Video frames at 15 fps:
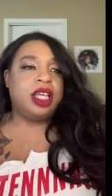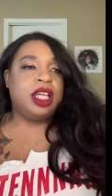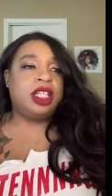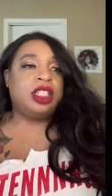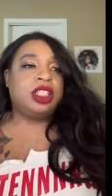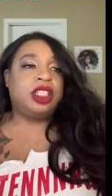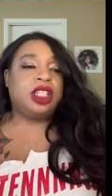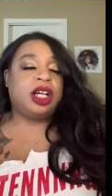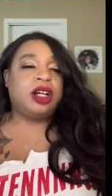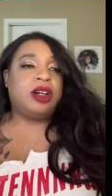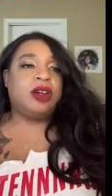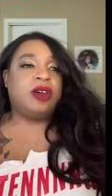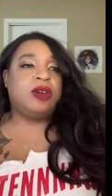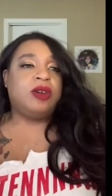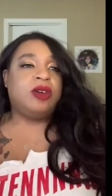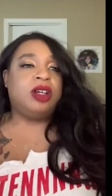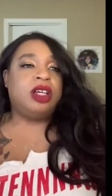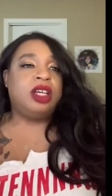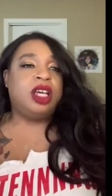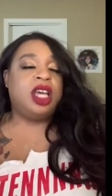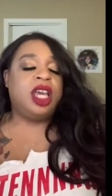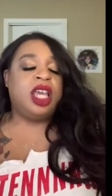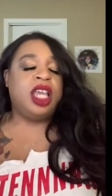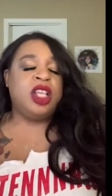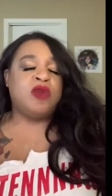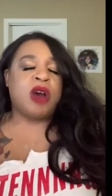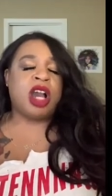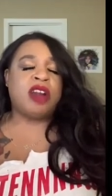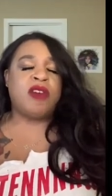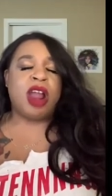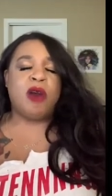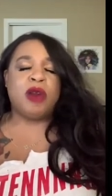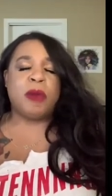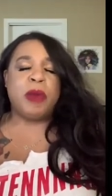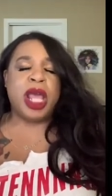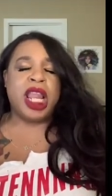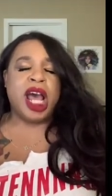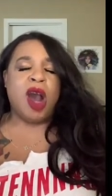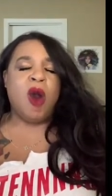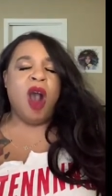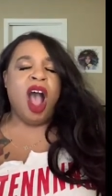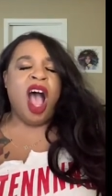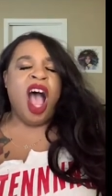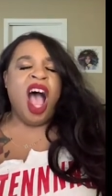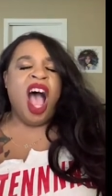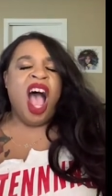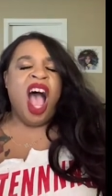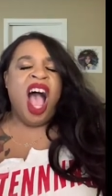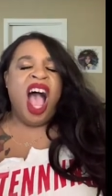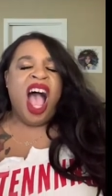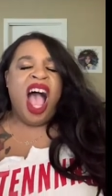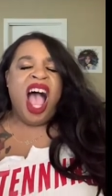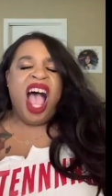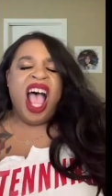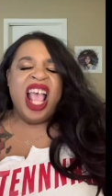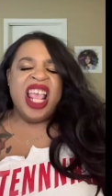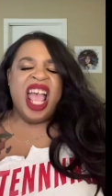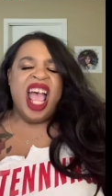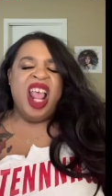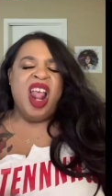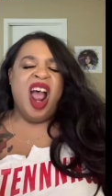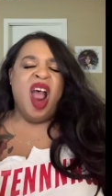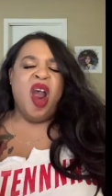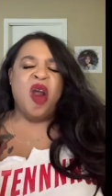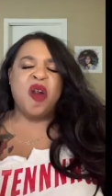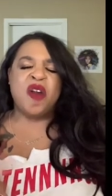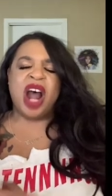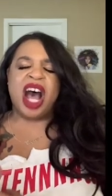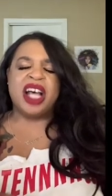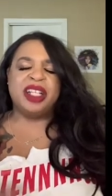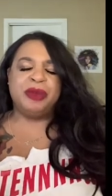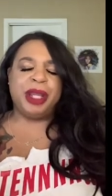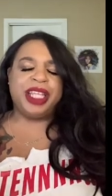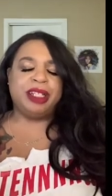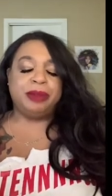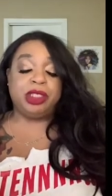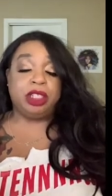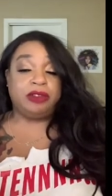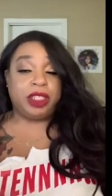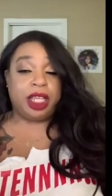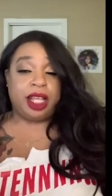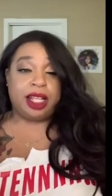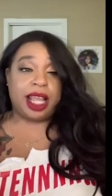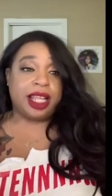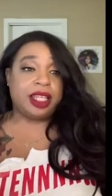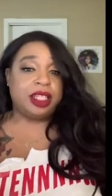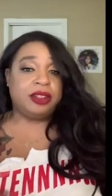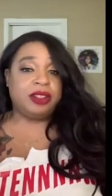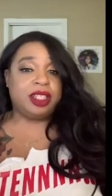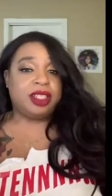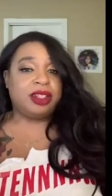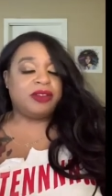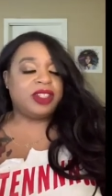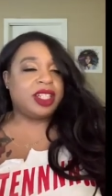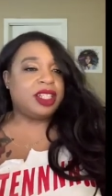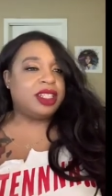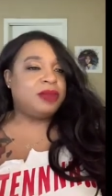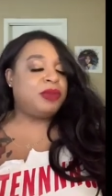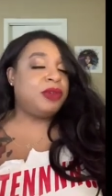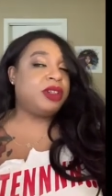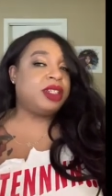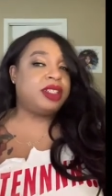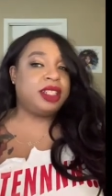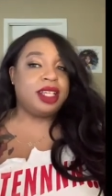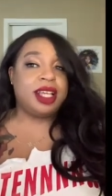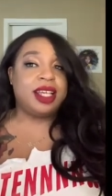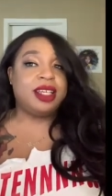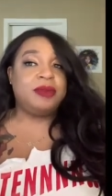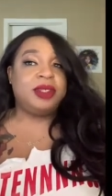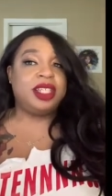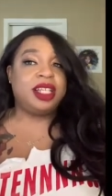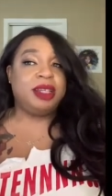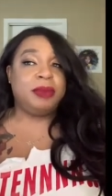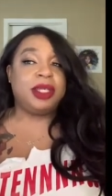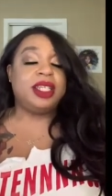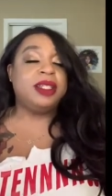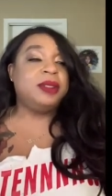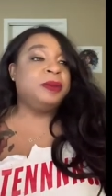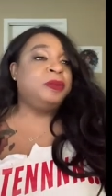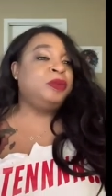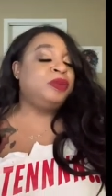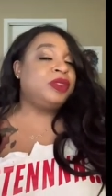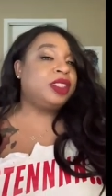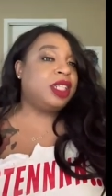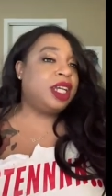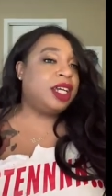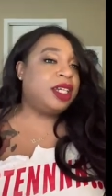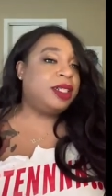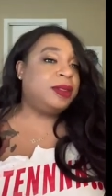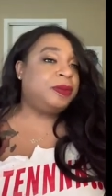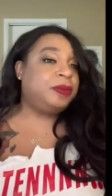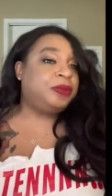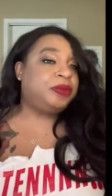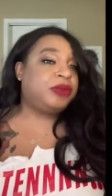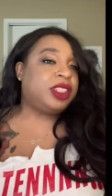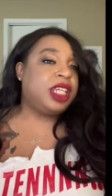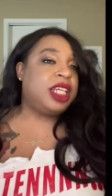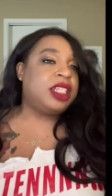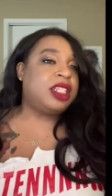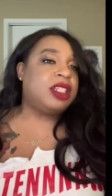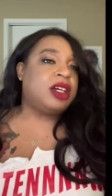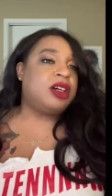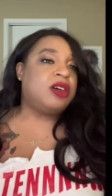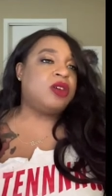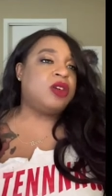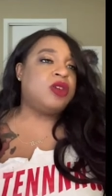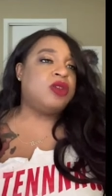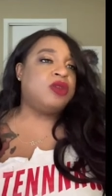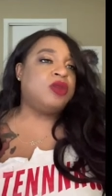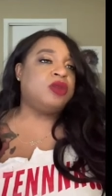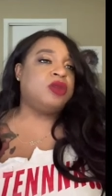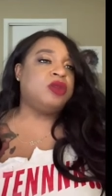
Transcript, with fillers: so He's walking around with a pillow. Okay, Roz wake up service. Hell, I can use the service at this point because I'm sleepy. Um, and so